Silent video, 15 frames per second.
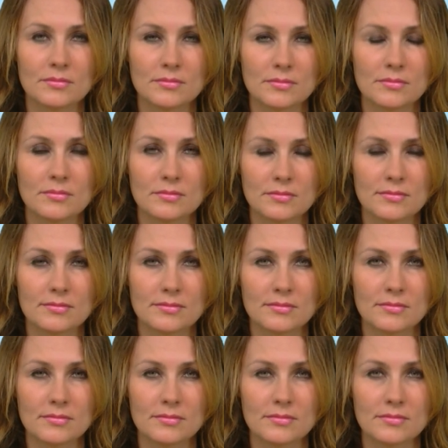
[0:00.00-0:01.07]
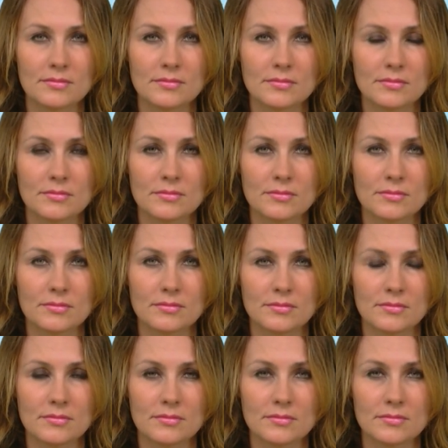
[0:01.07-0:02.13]

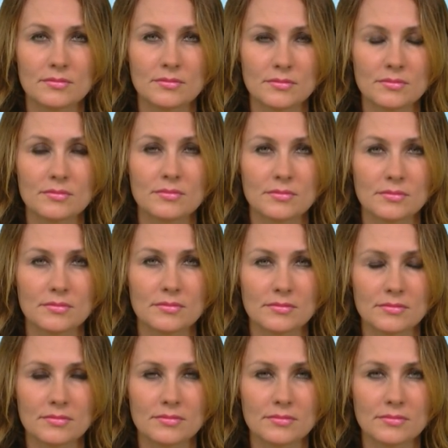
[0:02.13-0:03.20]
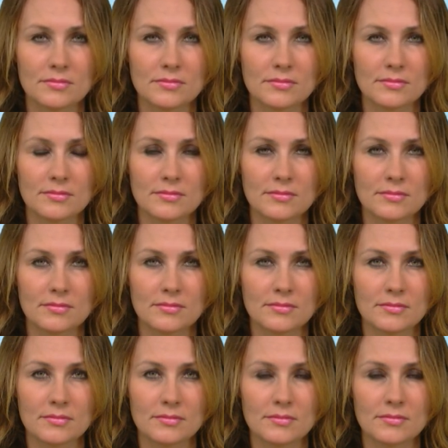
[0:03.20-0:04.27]

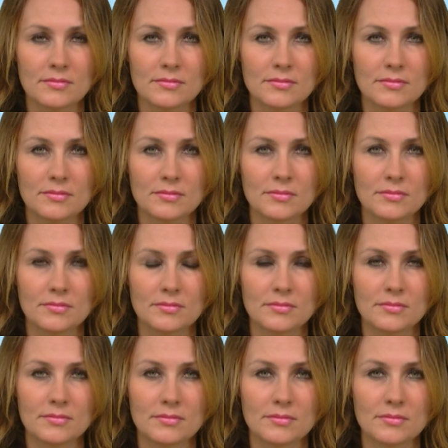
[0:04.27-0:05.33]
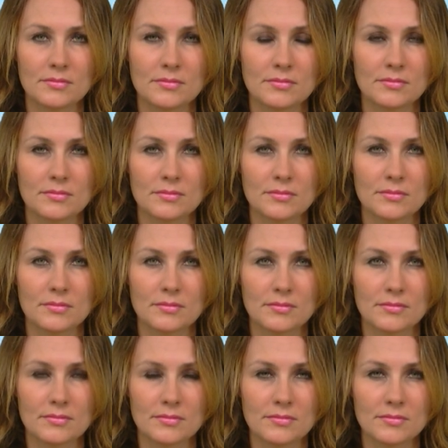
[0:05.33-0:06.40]

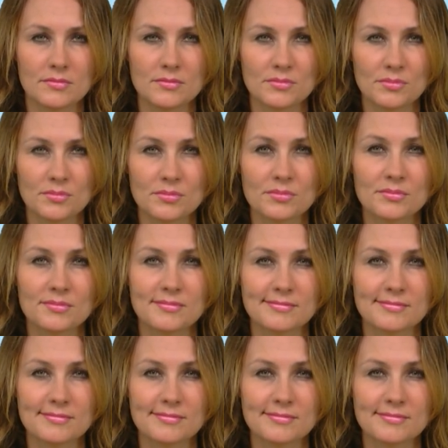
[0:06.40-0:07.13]
This person isn't speaking.